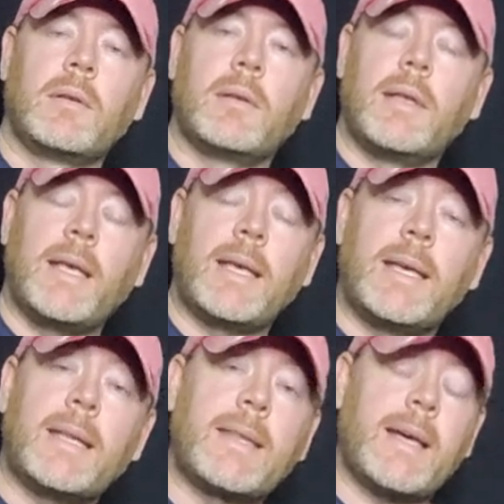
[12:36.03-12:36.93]

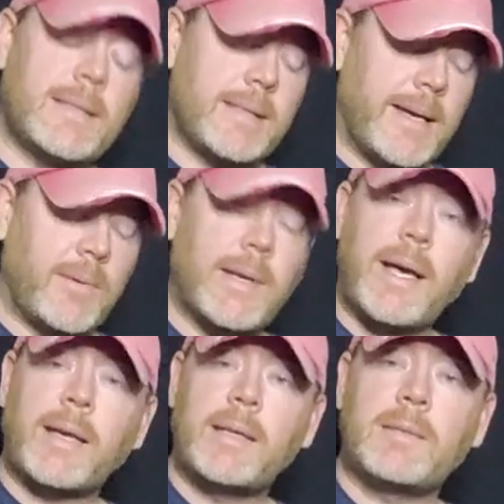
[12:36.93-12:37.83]
and get that sound,
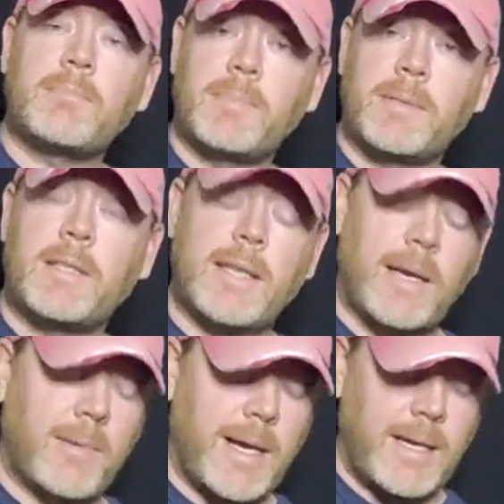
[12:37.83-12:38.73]
I can
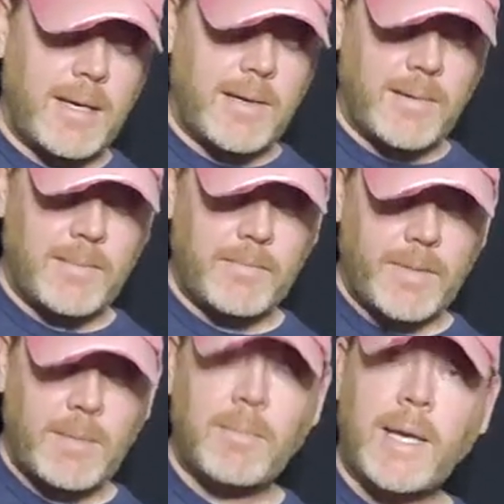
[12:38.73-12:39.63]
stay right here,
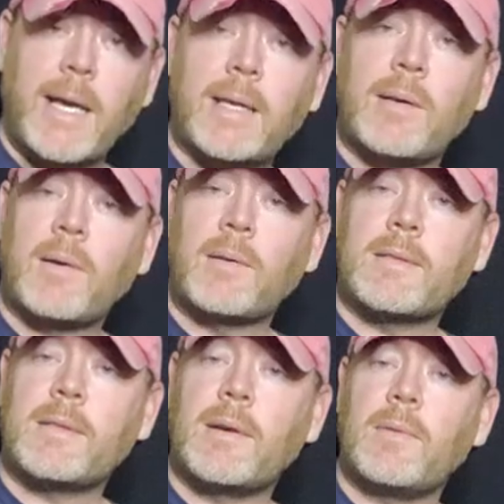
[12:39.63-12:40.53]
but I can
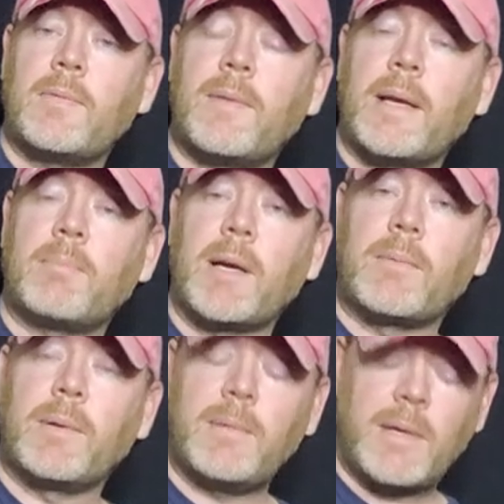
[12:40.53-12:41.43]
also find my
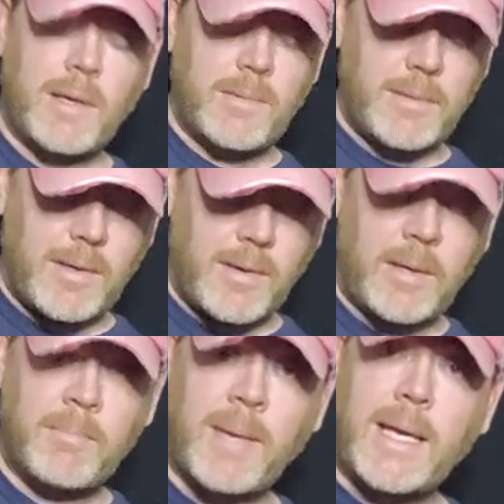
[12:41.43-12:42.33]
root note
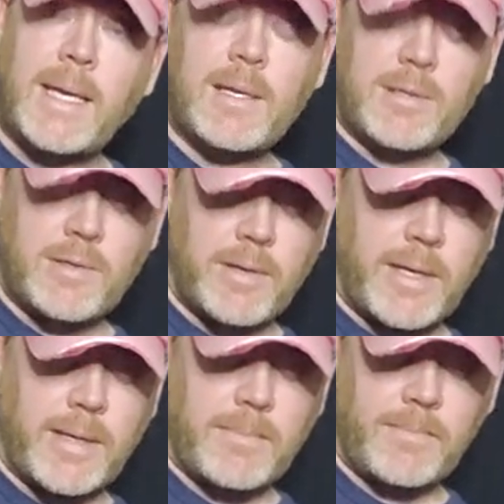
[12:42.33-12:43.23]
on my E
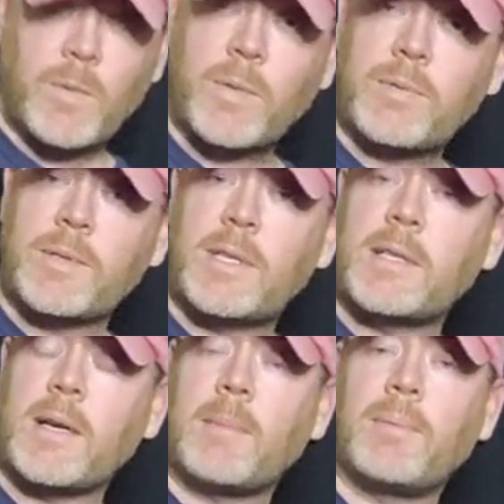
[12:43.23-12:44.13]
string, which was
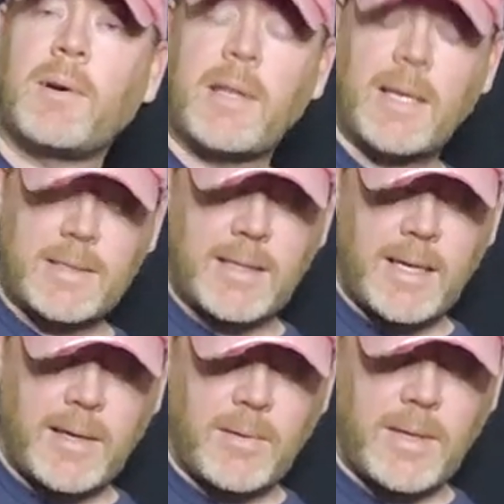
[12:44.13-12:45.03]
the top part of that
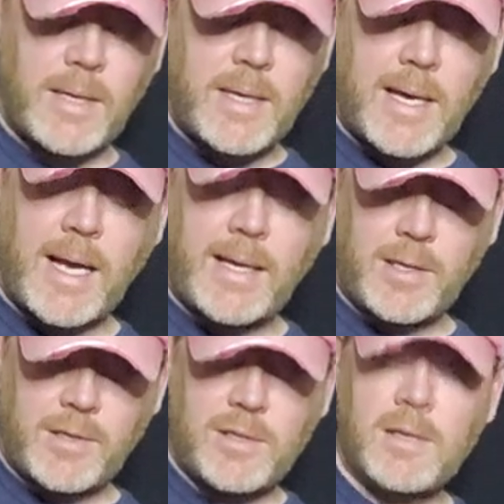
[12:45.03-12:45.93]
scale. I
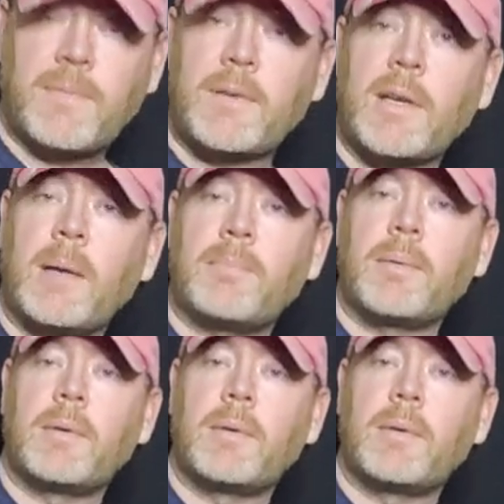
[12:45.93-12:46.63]
can shift up,